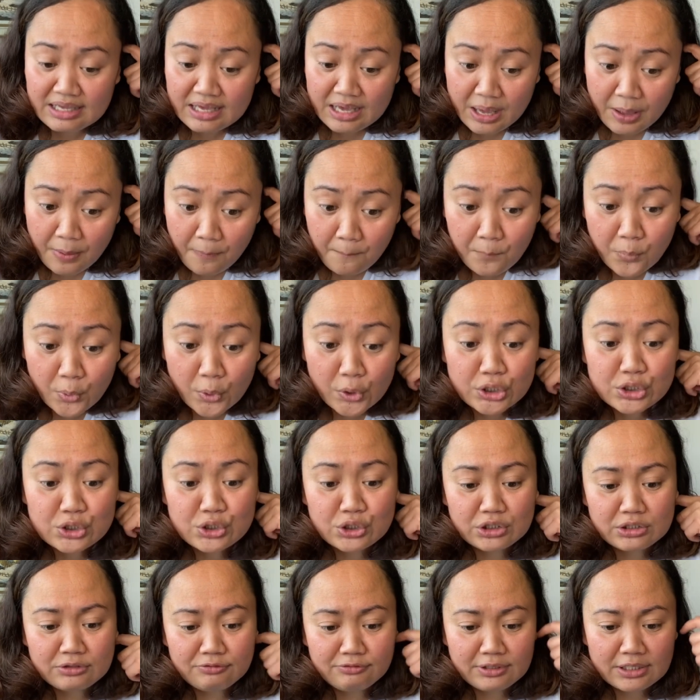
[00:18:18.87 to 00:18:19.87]
birth
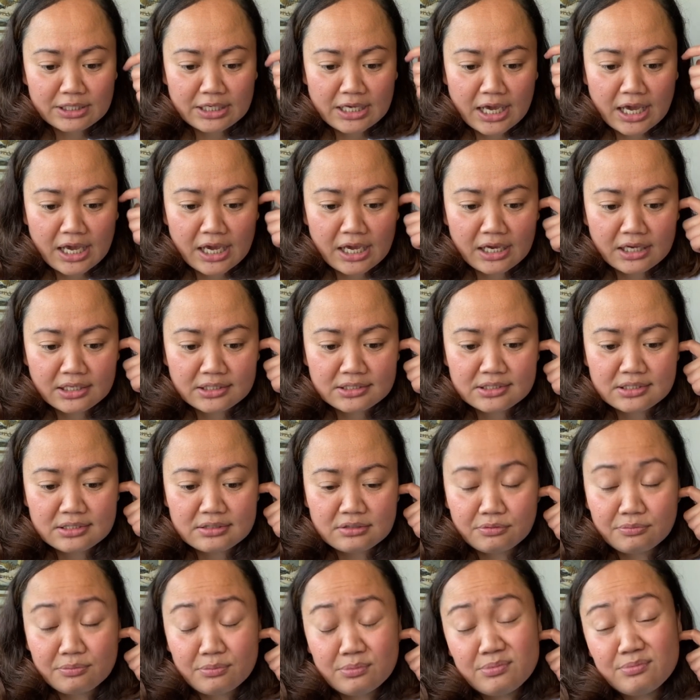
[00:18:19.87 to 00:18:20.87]
certificate.
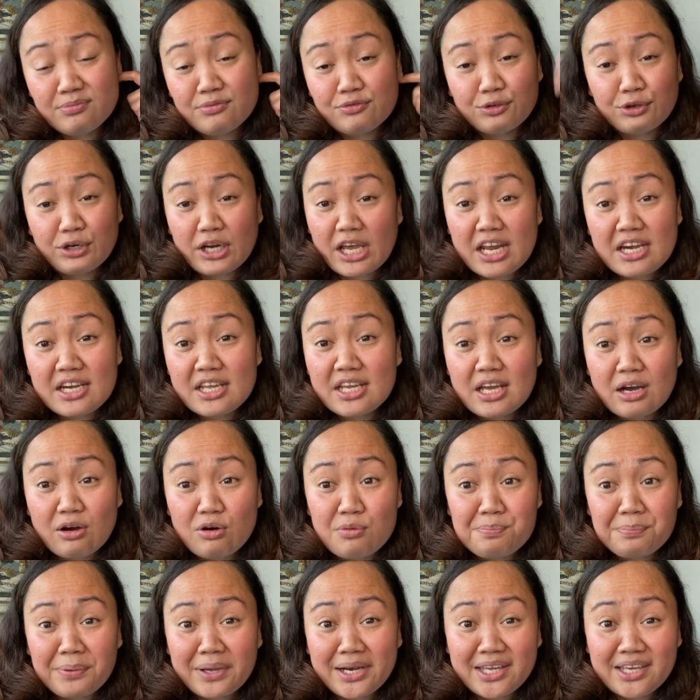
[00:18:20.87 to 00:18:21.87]
So for any
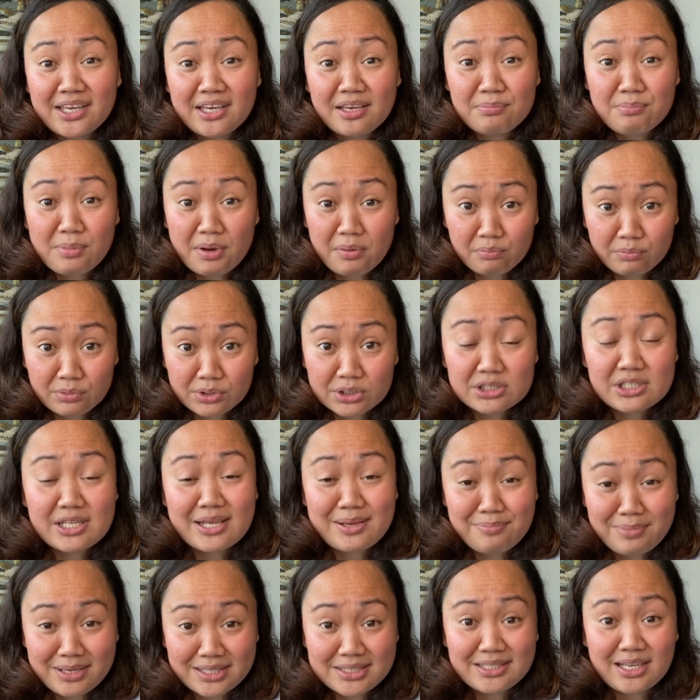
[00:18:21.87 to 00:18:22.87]
accompanying members, they
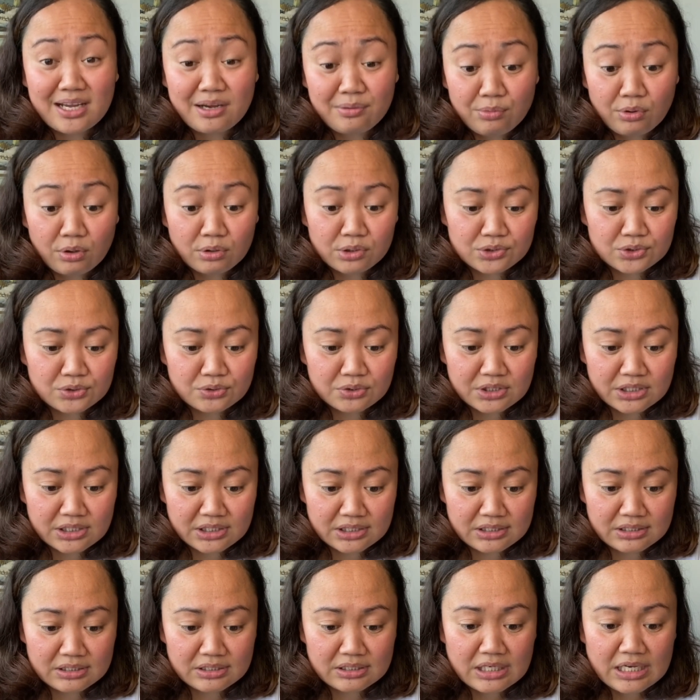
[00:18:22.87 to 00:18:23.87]
must have also
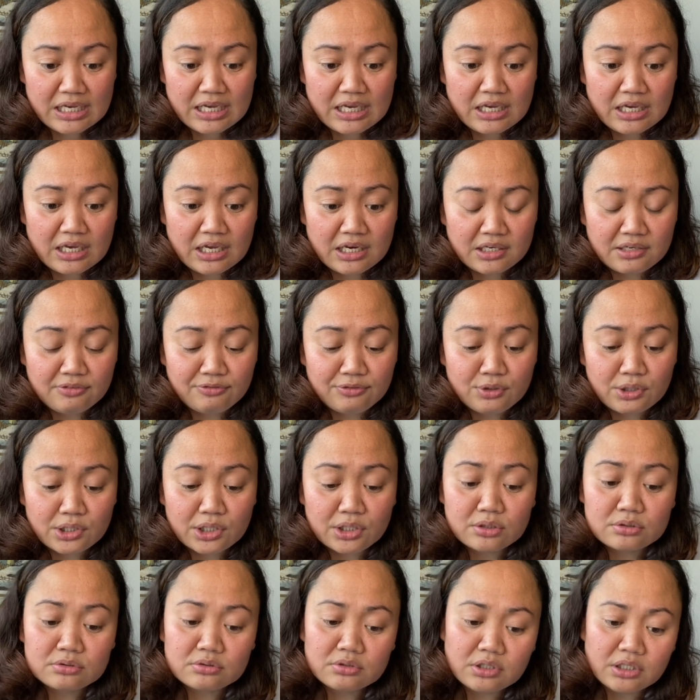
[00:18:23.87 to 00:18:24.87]
this. And if
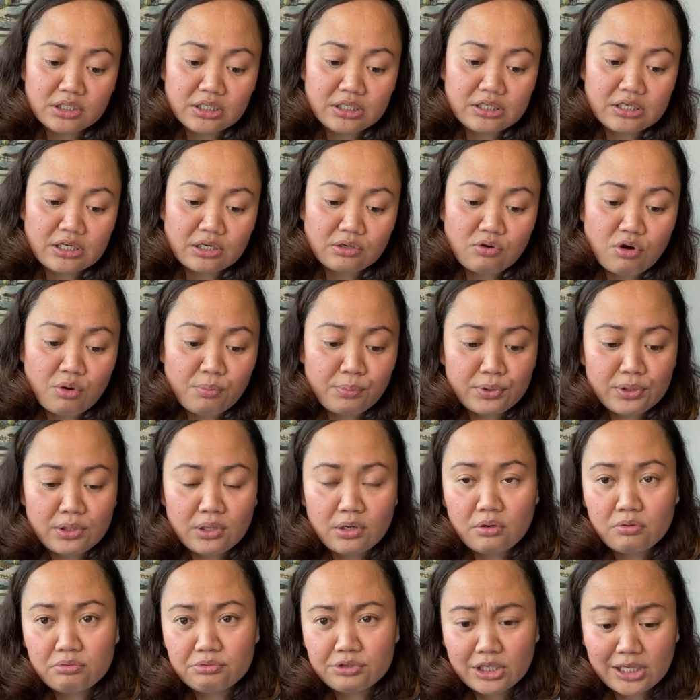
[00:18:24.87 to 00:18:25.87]
you're in a common
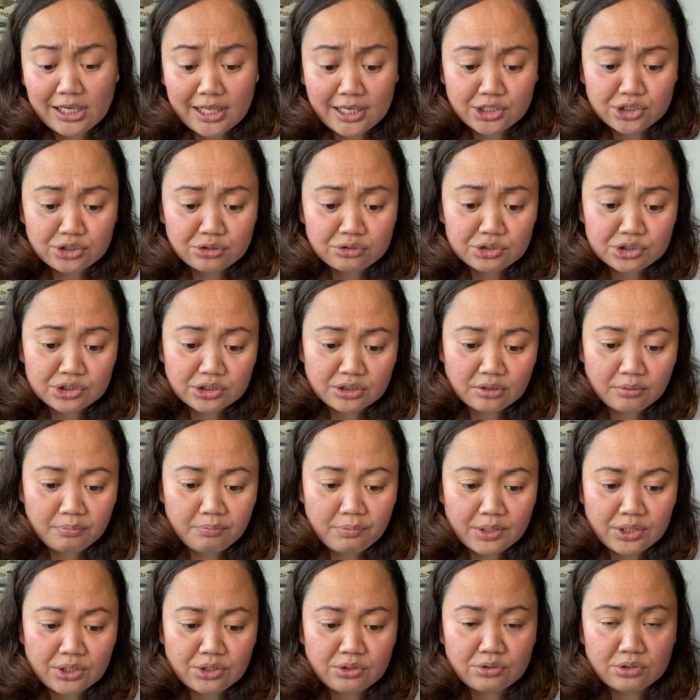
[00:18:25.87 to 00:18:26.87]
law relationship
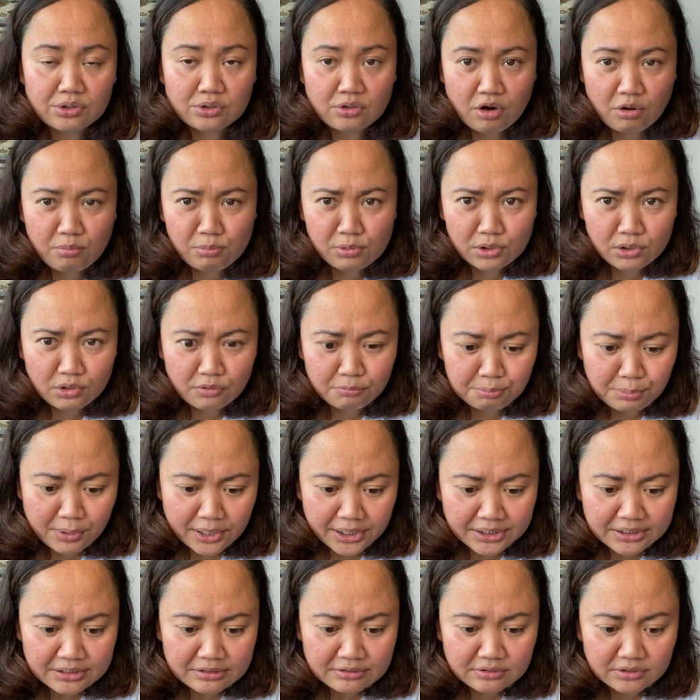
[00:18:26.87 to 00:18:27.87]
and your common law
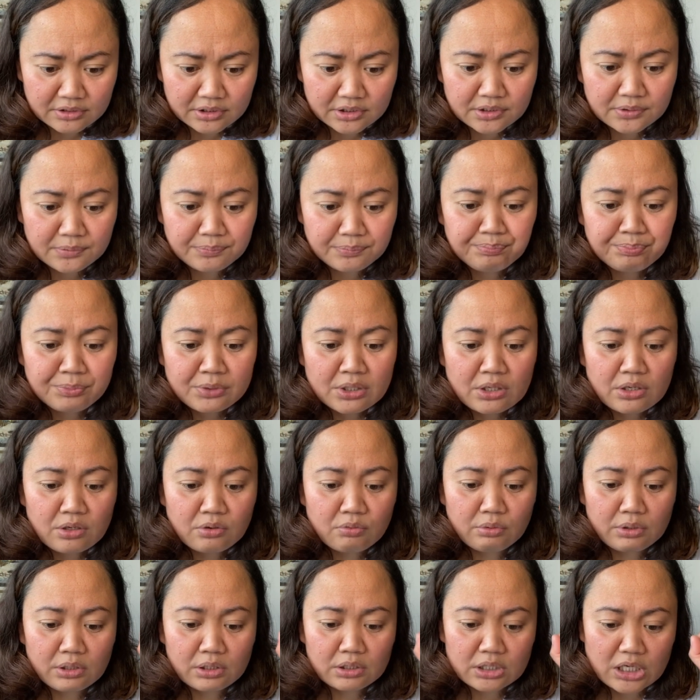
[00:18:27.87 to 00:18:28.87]
partner
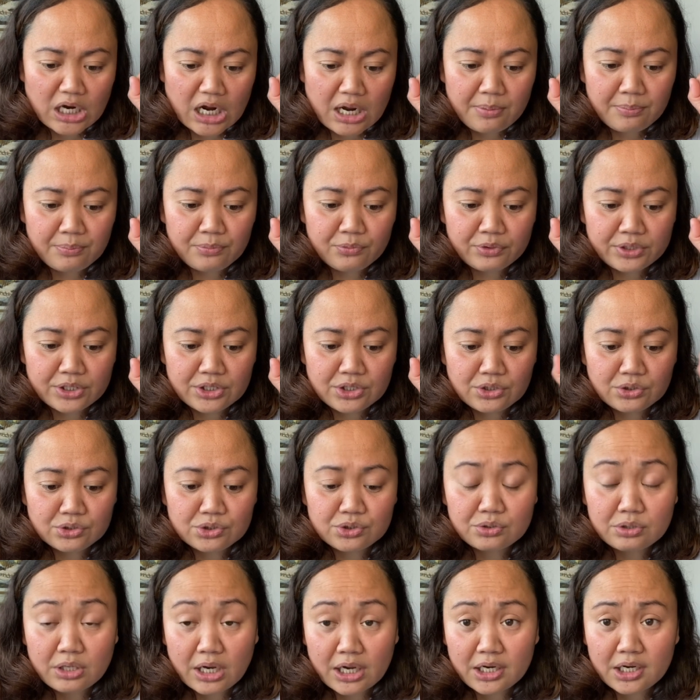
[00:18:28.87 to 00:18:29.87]
will come with you
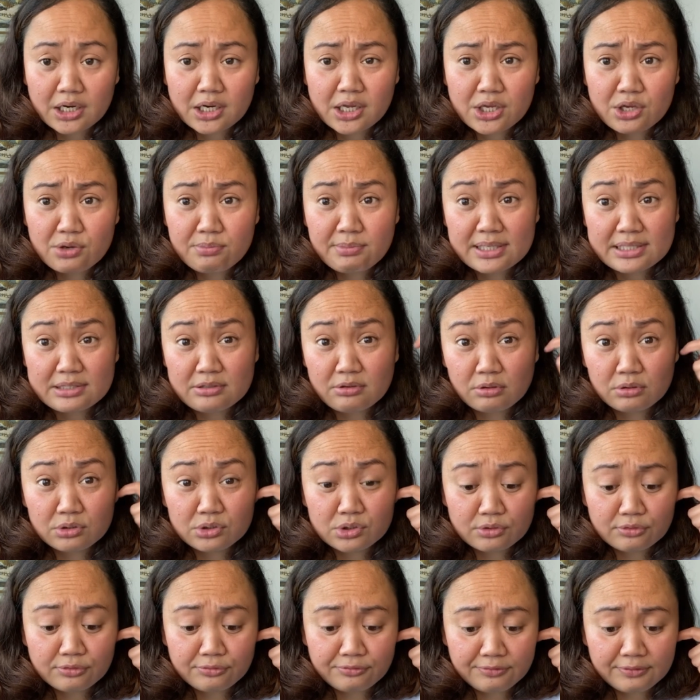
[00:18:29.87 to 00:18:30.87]
to Canada, you must
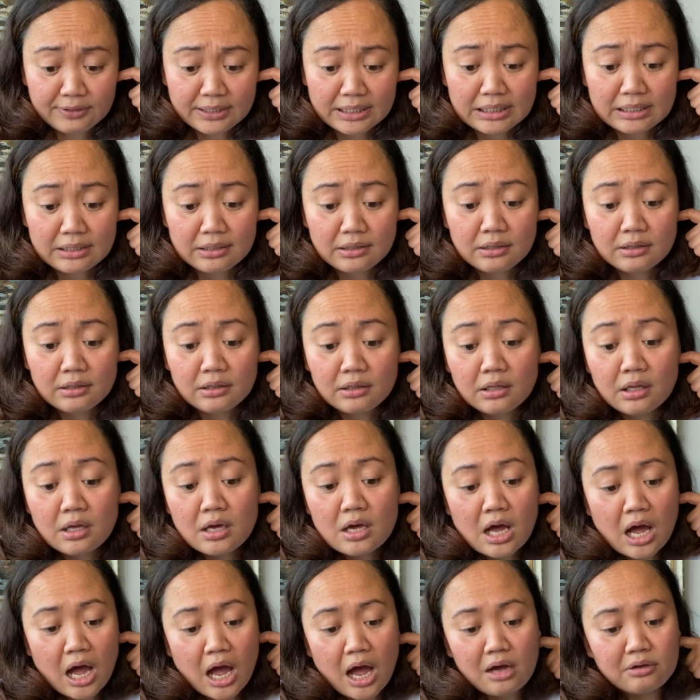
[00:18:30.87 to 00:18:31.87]
also fill
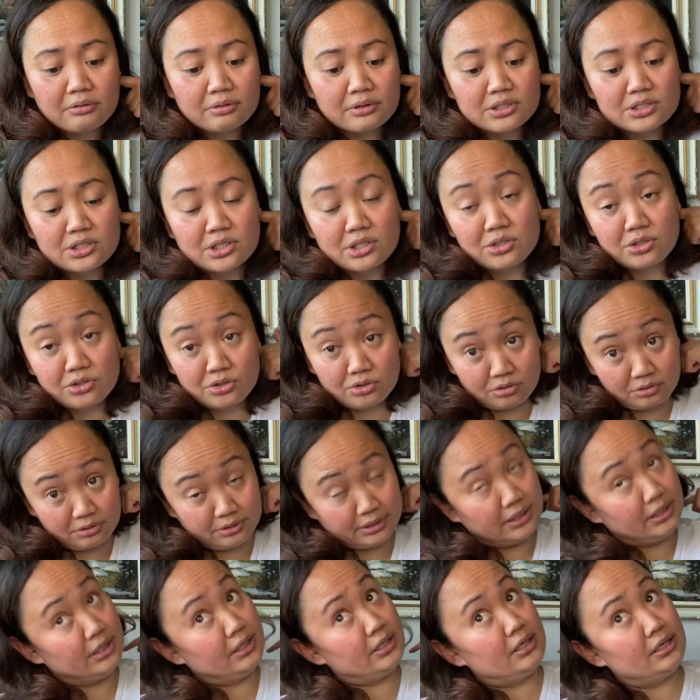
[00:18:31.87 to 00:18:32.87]
out the
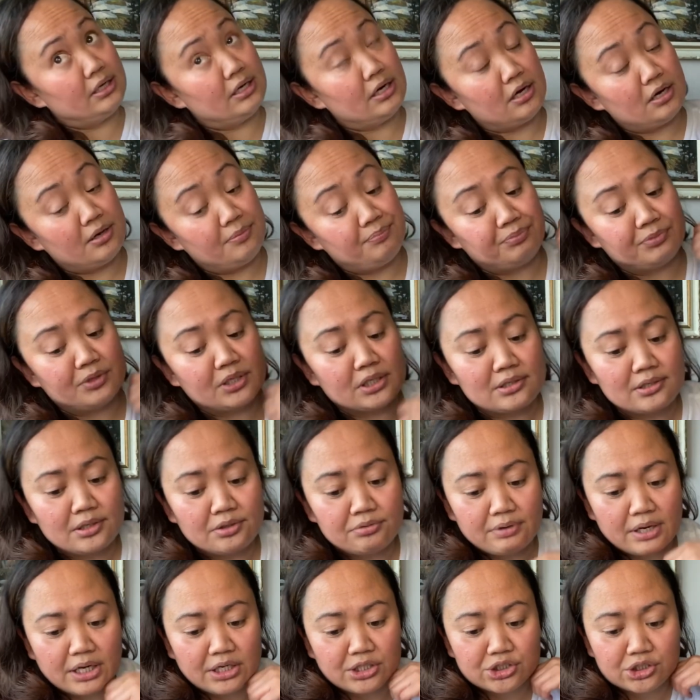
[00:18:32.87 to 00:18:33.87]
statutory
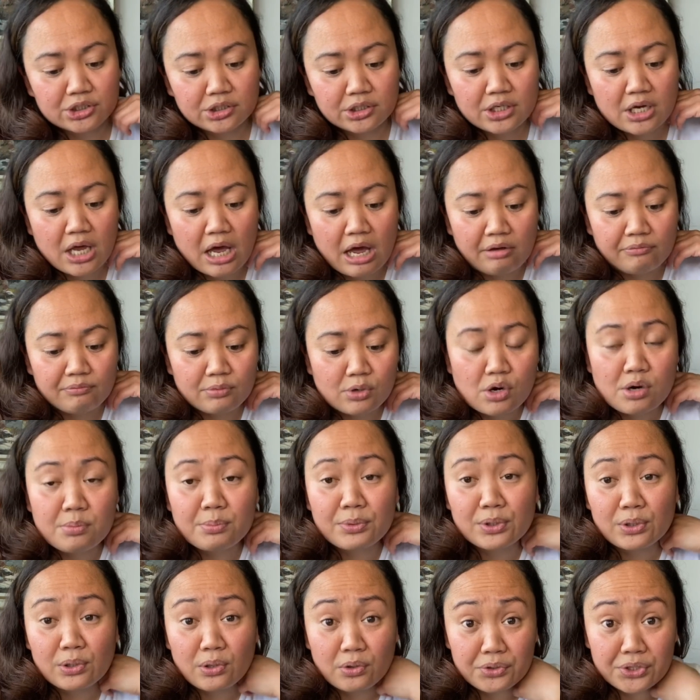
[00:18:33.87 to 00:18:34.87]
declaration of
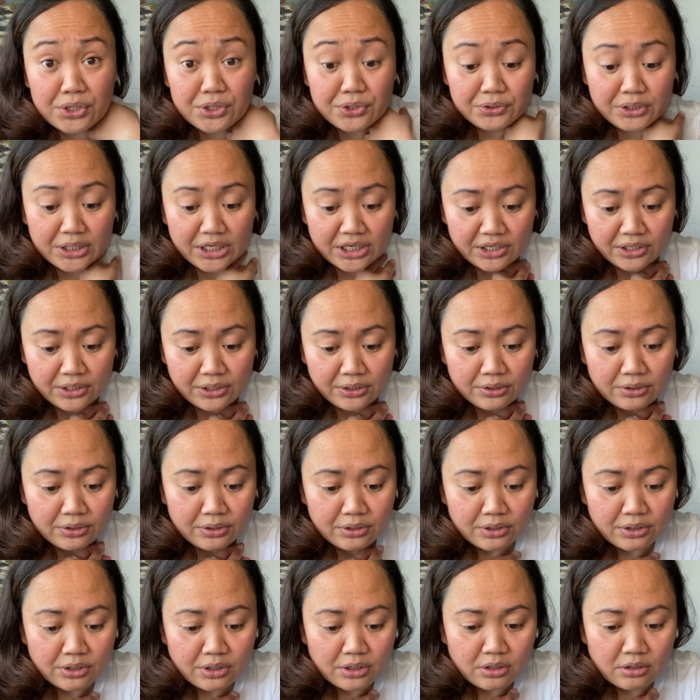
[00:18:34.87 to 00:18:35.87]
common law union,
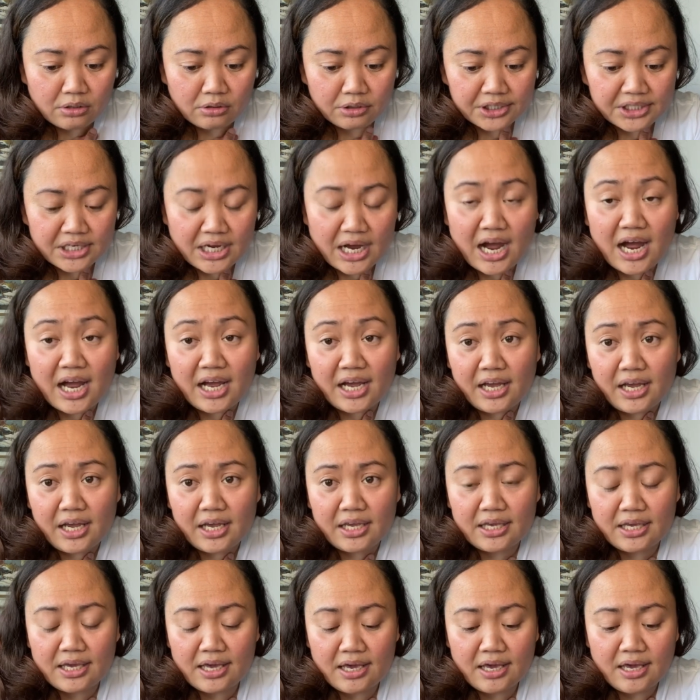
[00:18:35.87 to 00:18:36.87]
or the
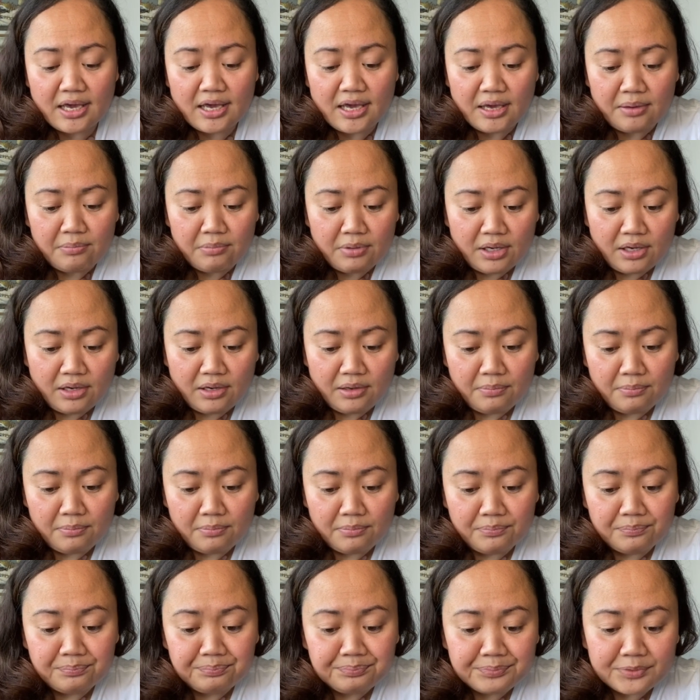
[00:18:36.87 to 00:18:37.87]

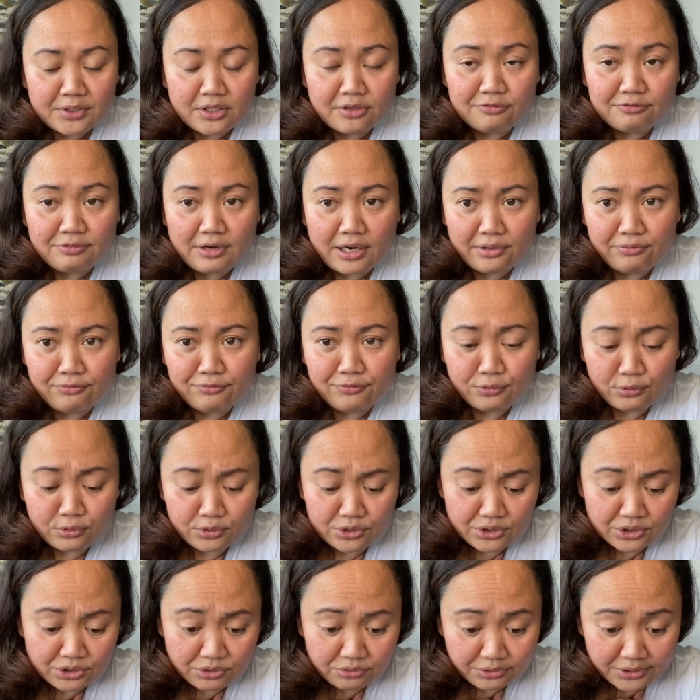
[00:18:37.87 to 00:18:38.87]
IMM
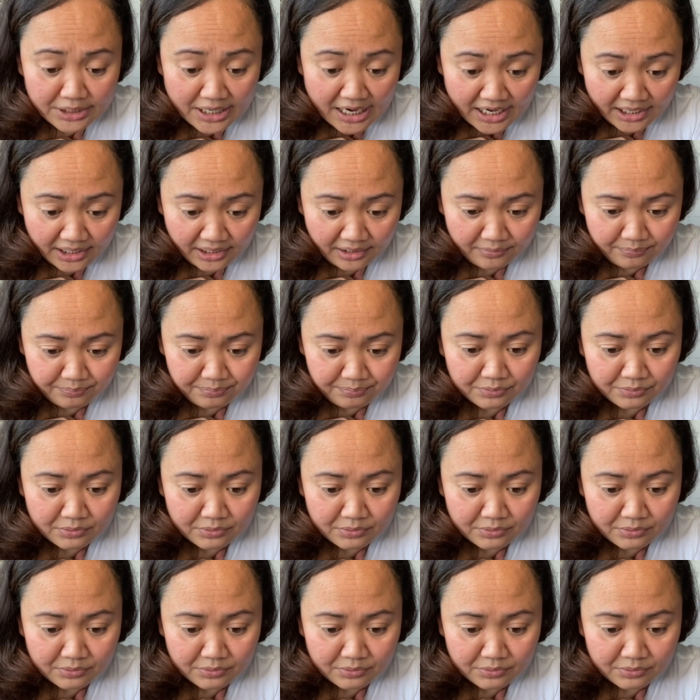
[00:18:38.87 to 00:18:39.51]
5409.